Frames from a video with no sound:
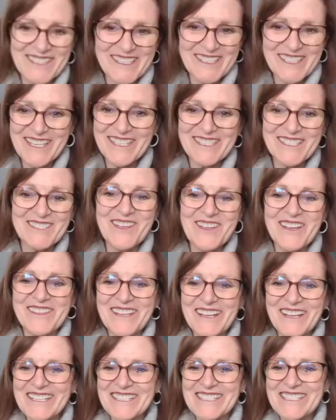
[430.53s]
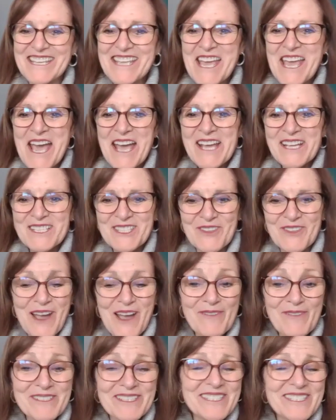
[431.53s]
It's not that easy. So I
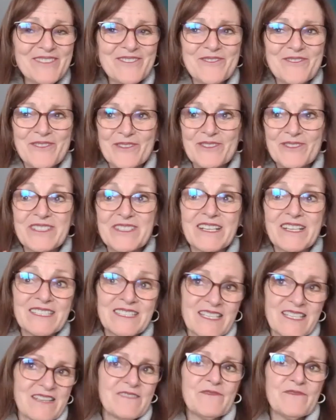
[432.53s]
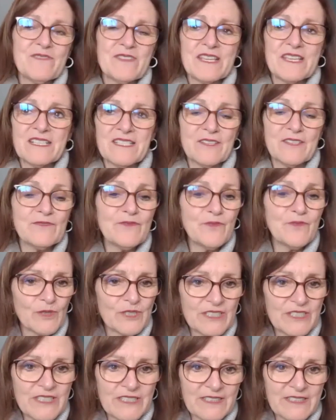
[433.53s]
would tell you there's a ton of things,
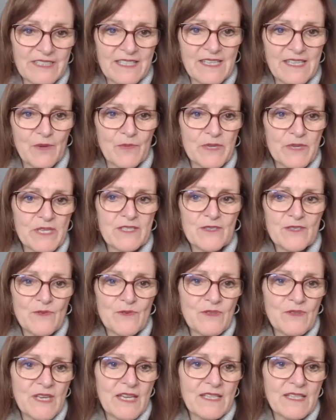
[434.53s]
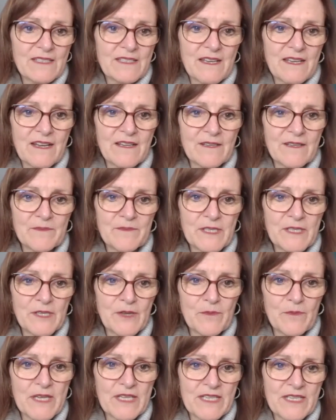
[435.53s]
unfortunately, that we do that,
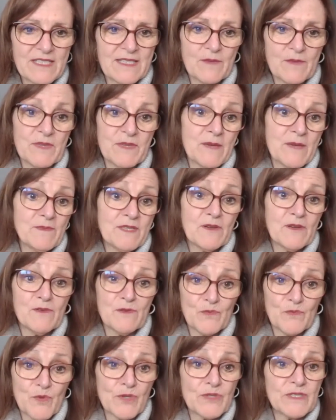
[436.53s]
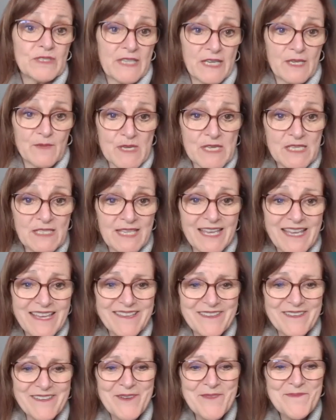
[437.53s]
make us sometimes our own worst enemies,
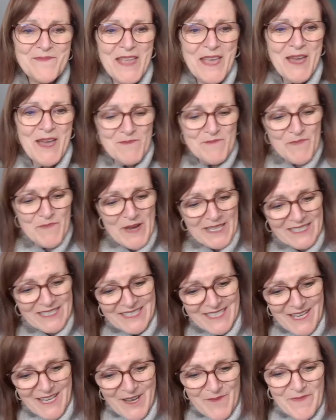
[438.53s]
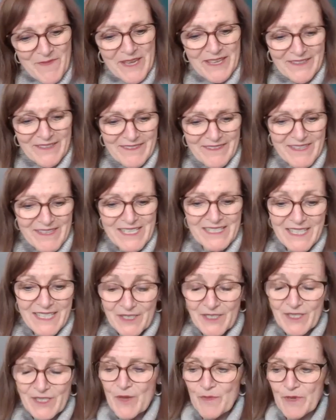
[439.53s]
but, and things that
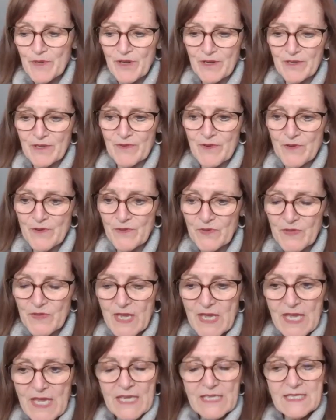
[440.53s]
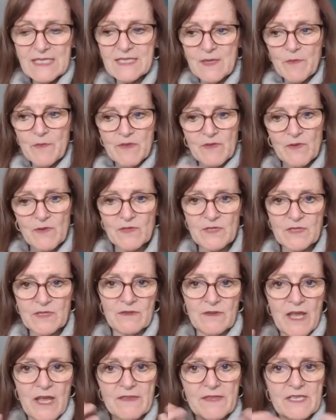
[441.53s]
inhibit our growth. Some of those are,
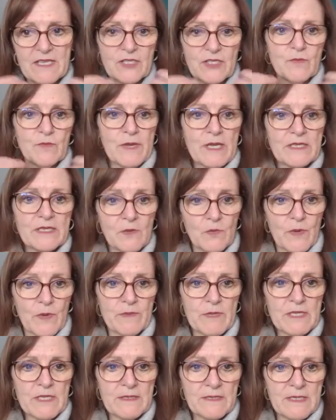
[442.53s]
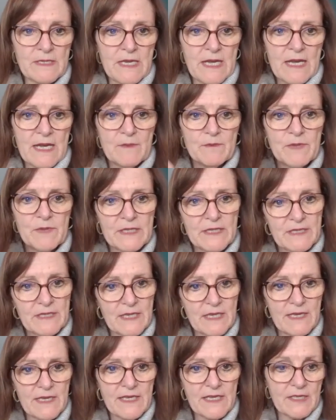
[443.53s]
I think, germane to women, but,
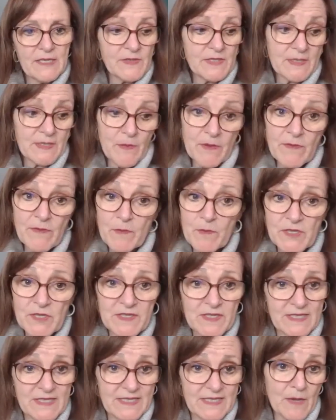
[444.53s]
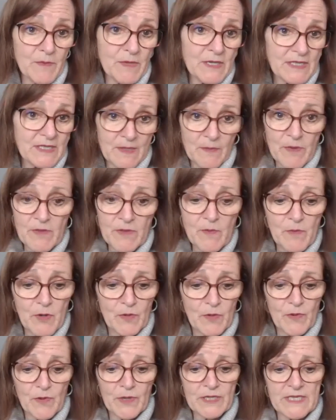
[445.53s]
some of them are systemic, some of them
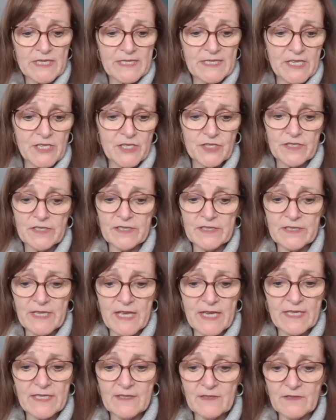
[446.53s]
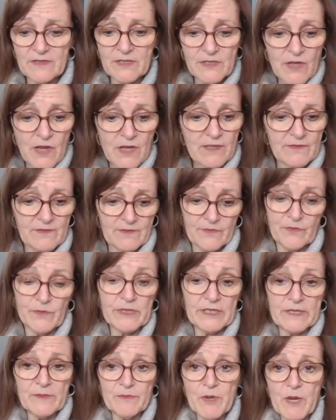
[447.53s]
are organizational, and I could talk
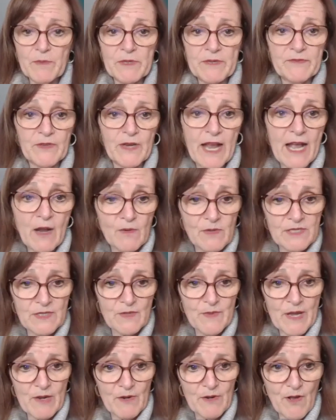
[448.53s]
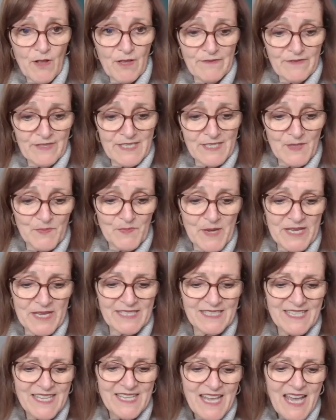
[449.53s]
really probably for hours about all of this,
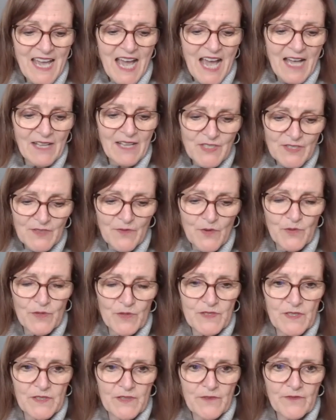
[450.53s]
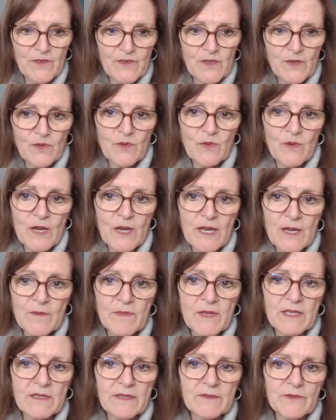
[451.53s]
but I'll just focus on a few
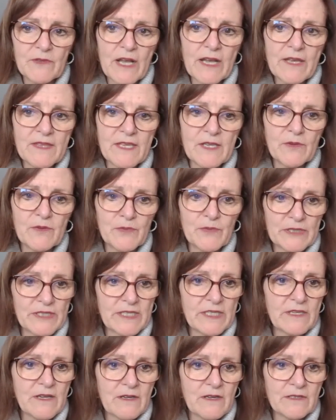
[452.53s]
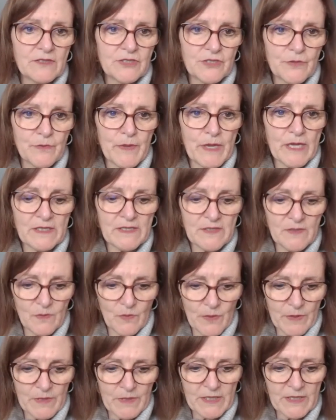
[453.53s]
that I think really are germane to
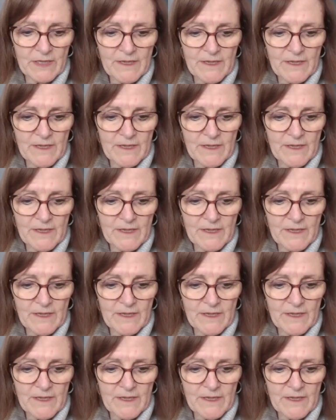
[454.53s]
women.